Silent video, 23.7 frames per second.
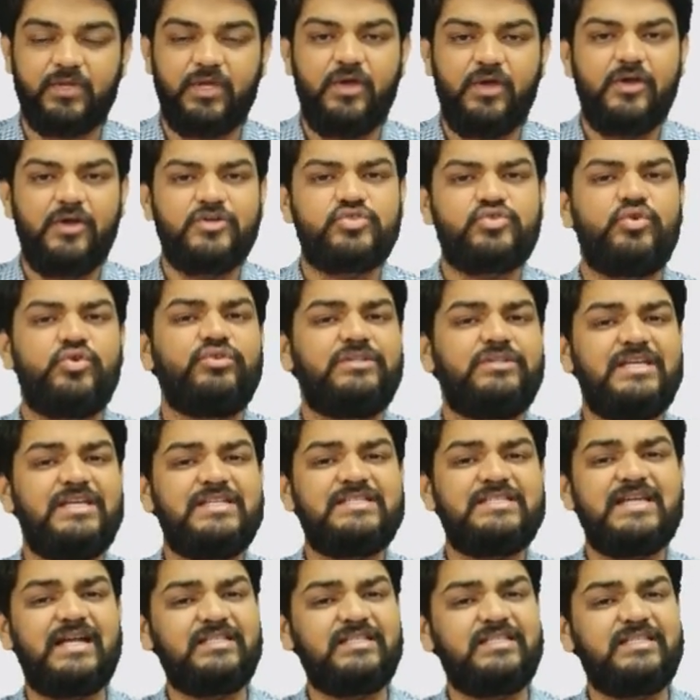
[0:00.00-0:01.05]
So these
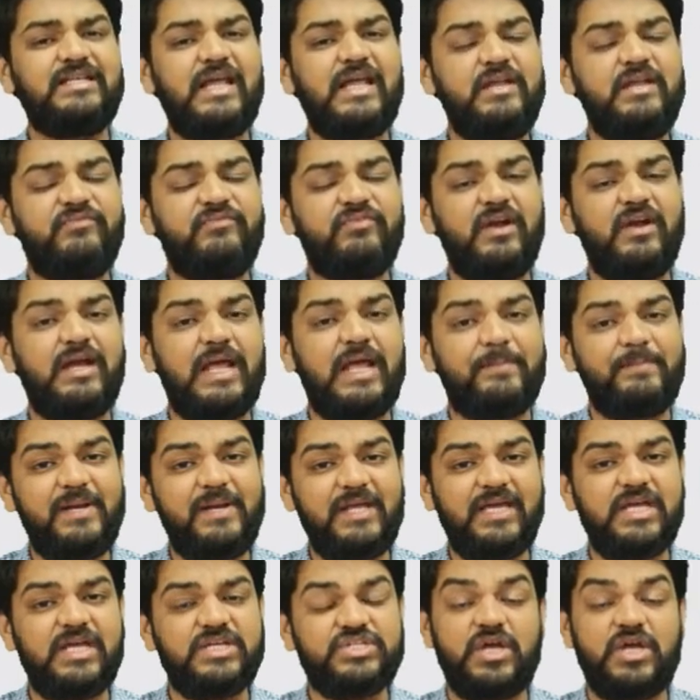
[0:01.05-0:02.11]
are the different
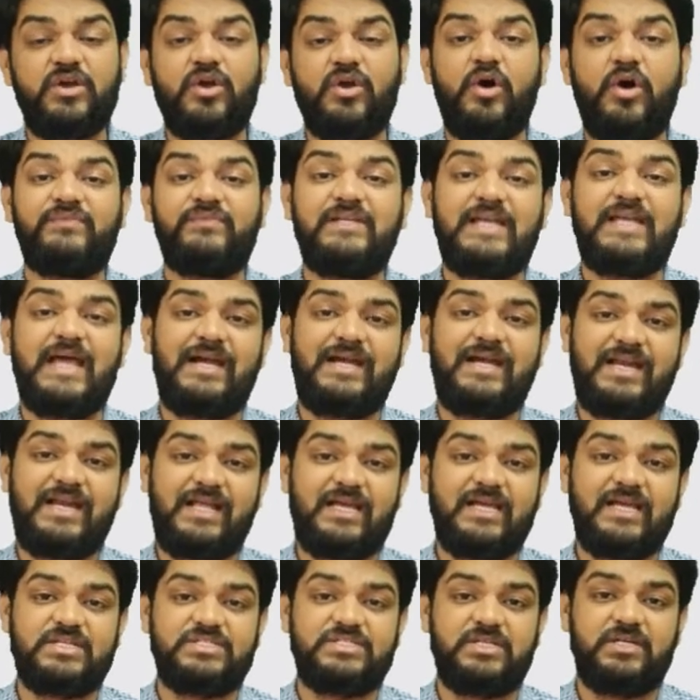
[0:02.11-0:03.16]
applications of the nitric
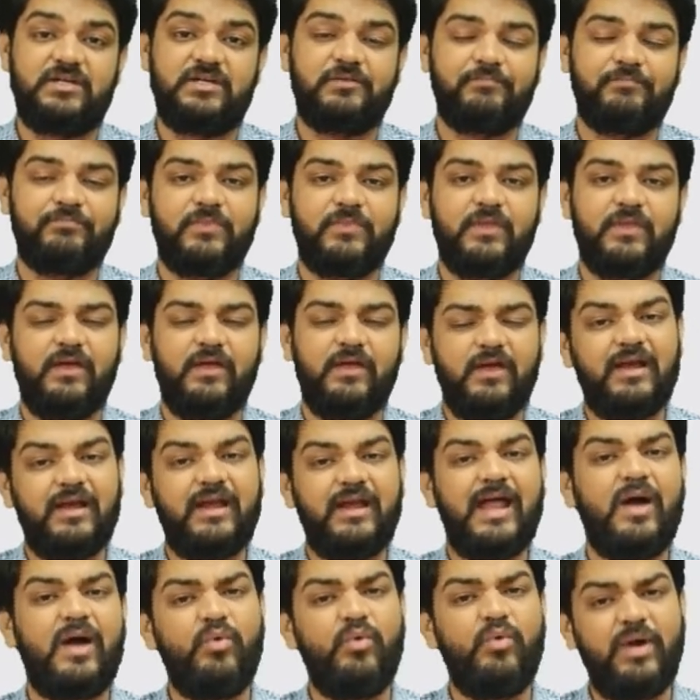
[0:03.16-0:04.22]
acid.
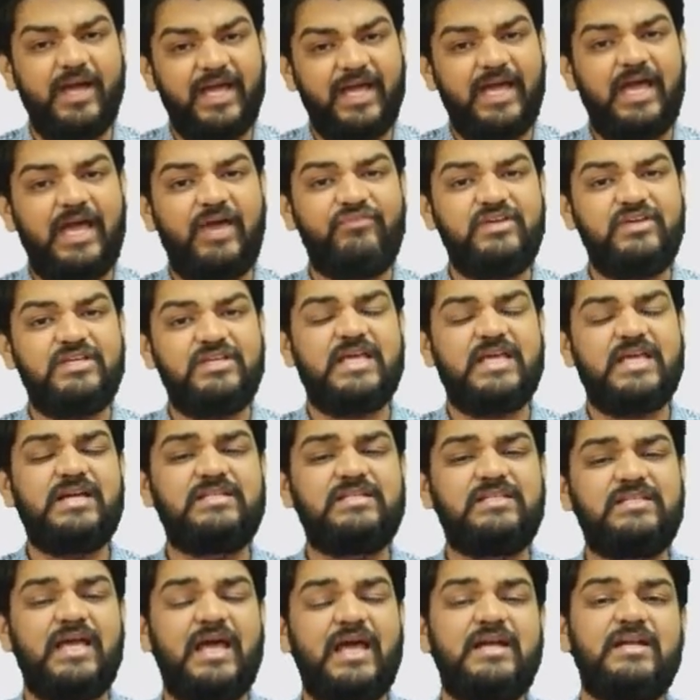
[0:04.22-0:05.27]
Now, having
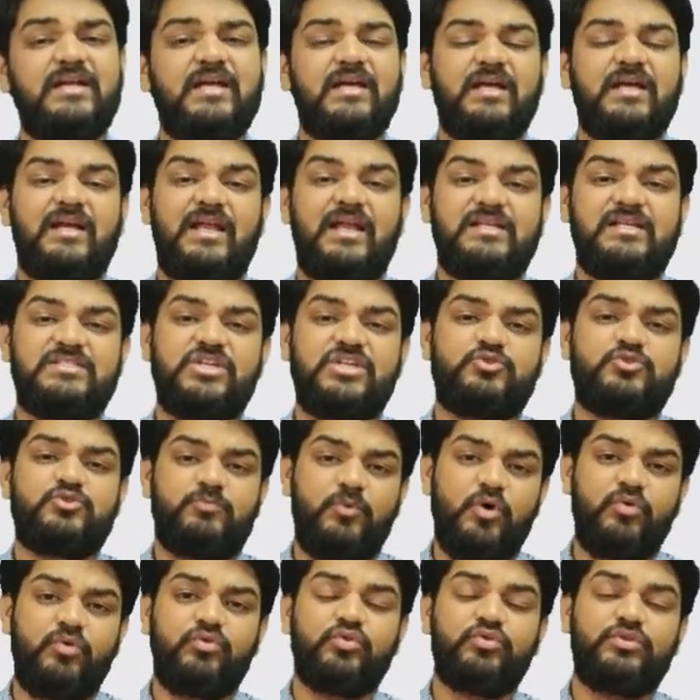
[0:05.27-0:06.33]
said that, let's just
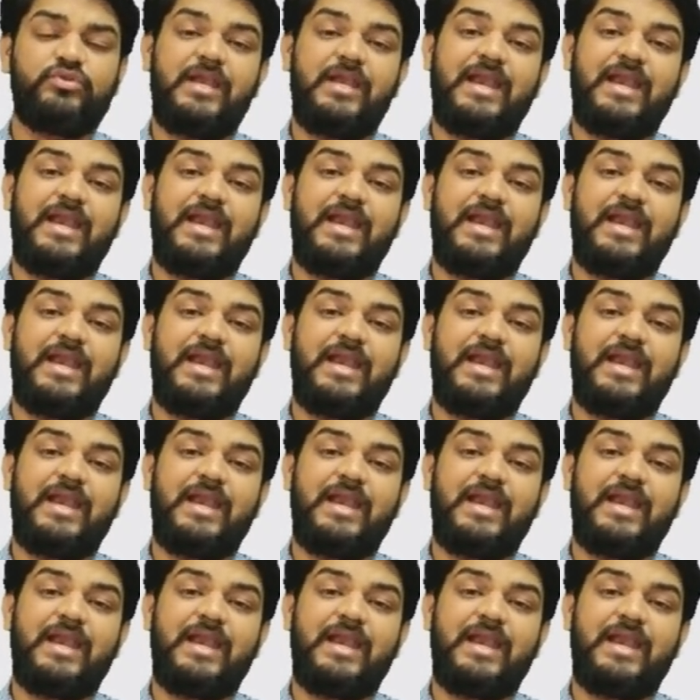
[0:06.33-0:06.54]
move to the